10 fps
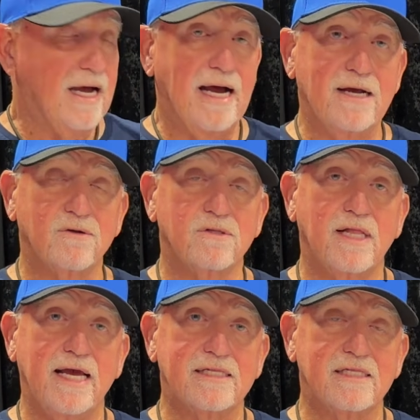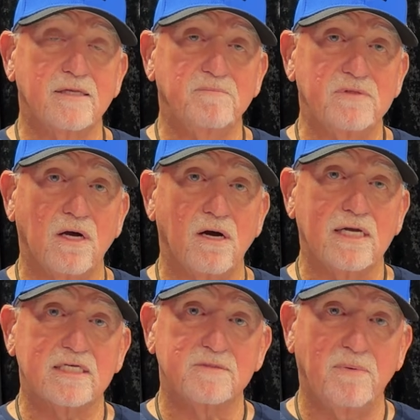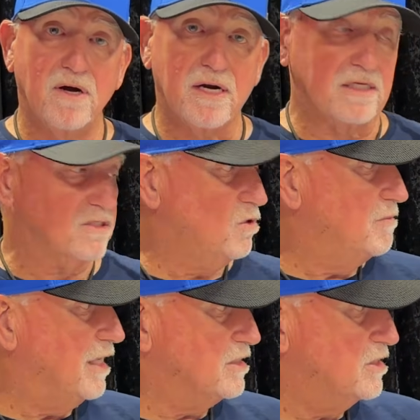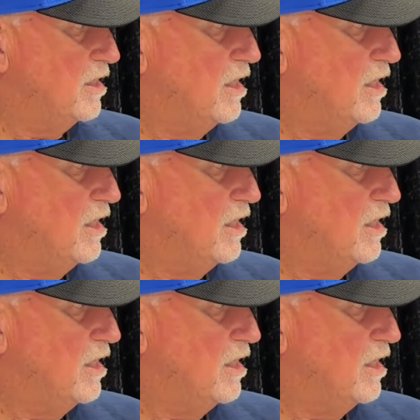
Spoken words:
I don't like that the dog has barked so much.